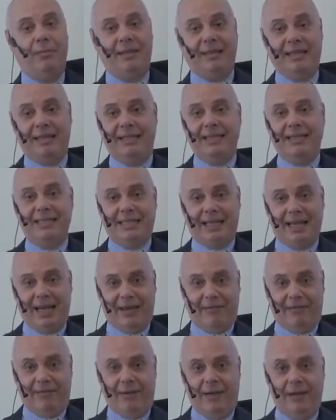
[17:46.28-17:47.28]
but at this
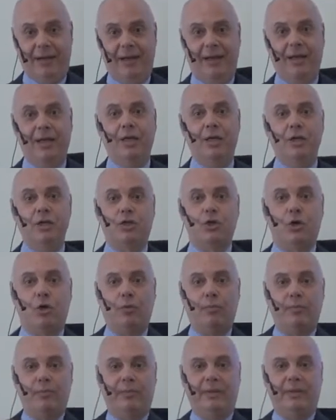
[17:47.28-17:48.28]
level.
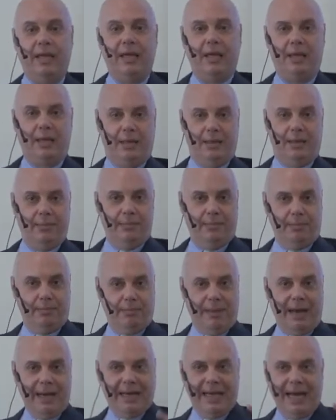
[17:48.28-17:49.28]
So the
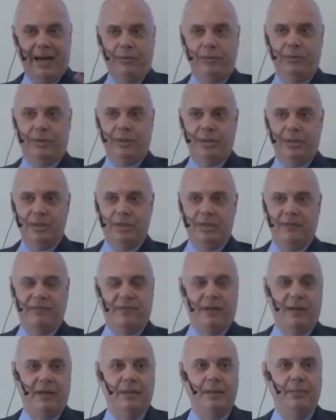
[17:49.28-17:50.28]
counting is
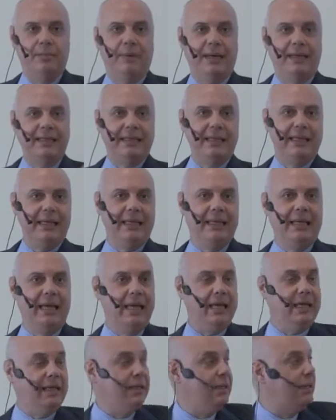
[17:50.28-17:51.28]
different. But
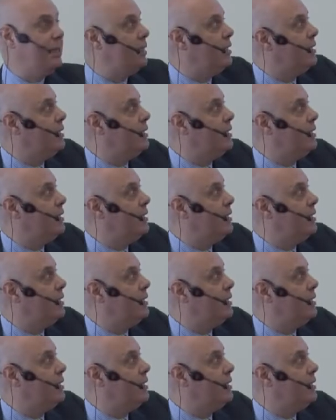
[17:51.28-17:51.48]
again,